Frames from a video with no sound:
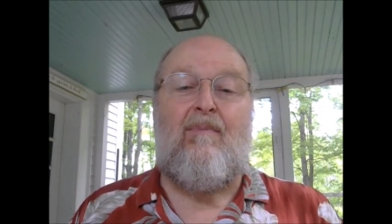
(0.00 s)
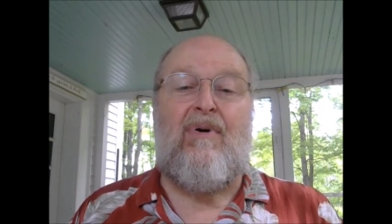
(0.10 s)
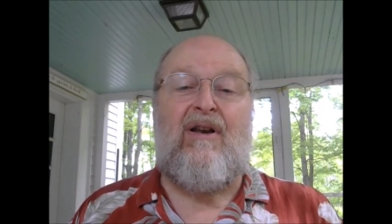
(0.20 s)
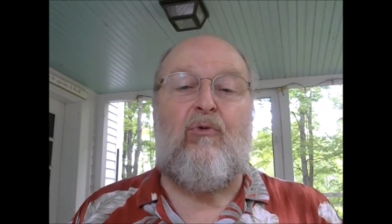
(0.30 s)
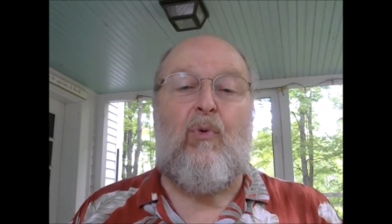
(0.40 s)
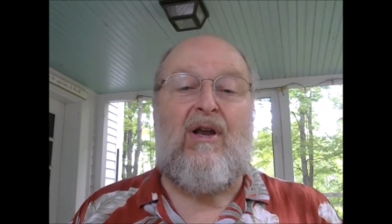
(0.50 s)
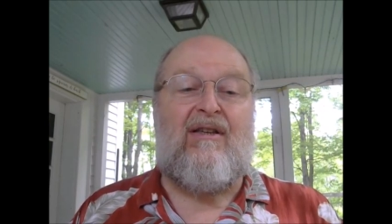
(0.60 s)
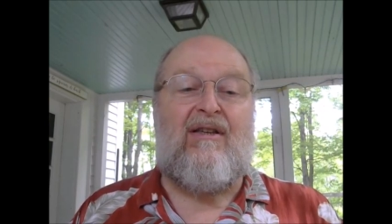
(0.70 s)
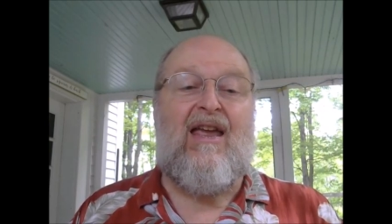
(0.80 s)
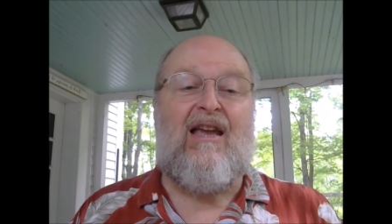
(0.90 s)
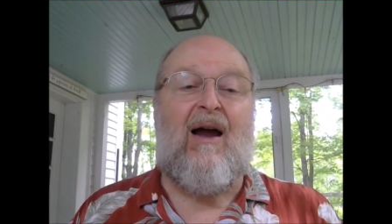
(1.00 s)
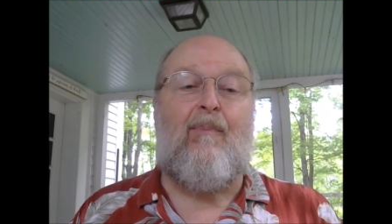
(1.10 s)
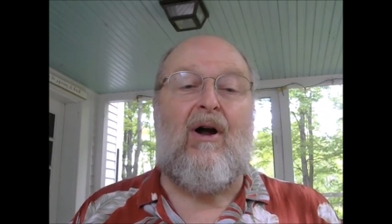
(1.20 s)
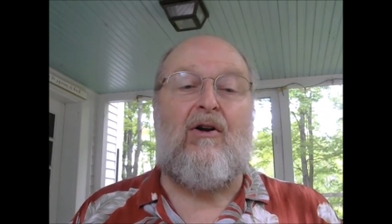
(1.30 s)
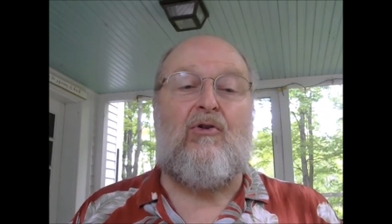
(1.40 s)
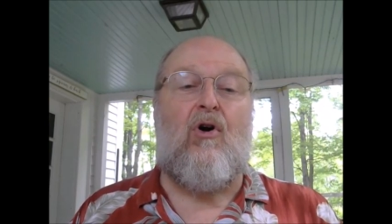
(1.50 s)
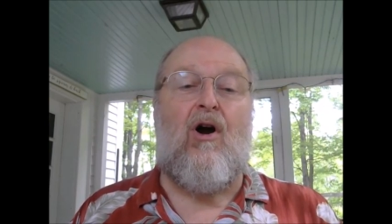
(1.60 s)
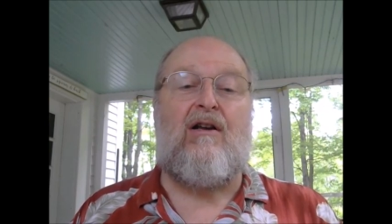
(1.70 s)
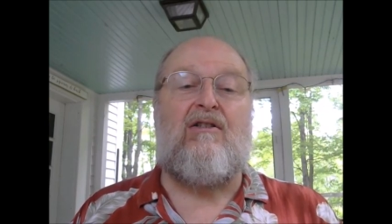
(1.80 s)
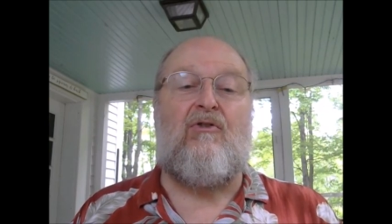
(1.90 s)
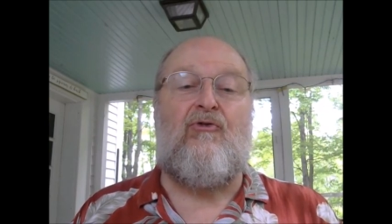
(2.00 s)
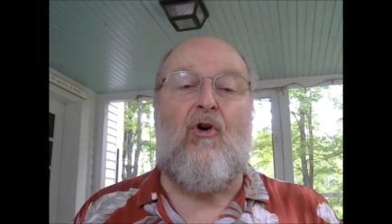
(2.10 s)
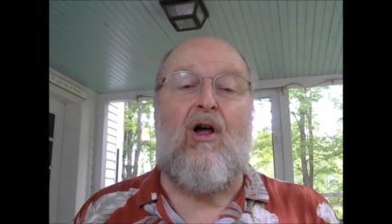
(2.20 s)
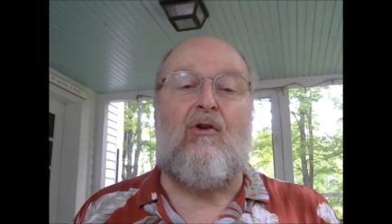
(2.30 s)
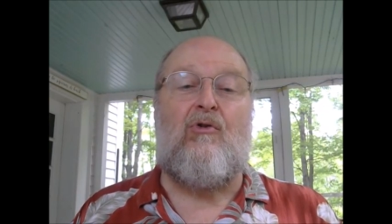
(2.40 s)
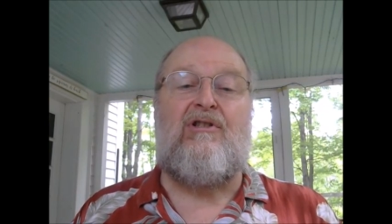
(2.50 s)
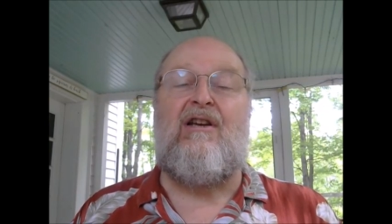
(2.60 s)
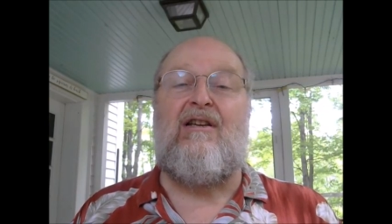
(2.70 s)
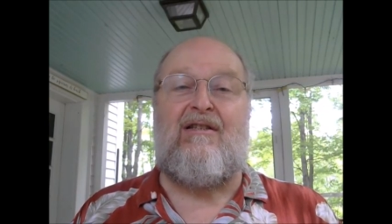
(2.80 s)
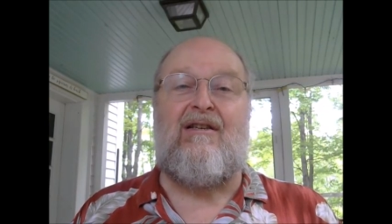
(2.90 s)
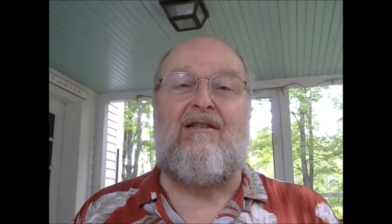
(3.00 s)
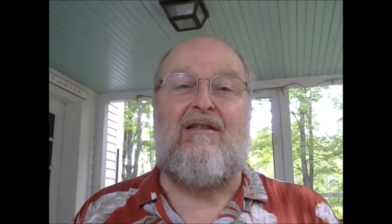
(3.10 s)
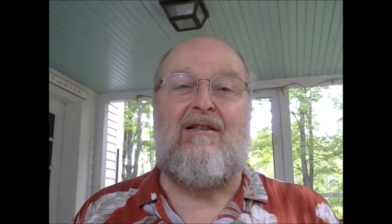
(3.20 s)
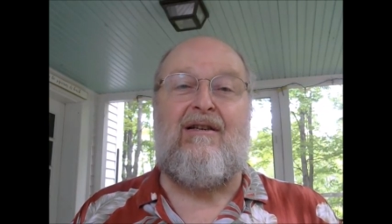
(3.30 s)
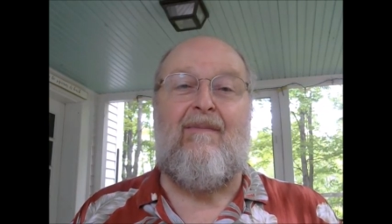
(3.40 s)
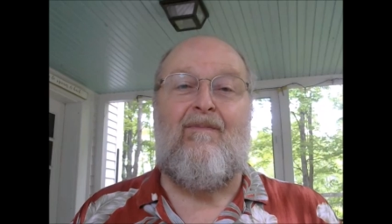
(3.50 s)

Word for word: But if we take up our cross and follow Jesus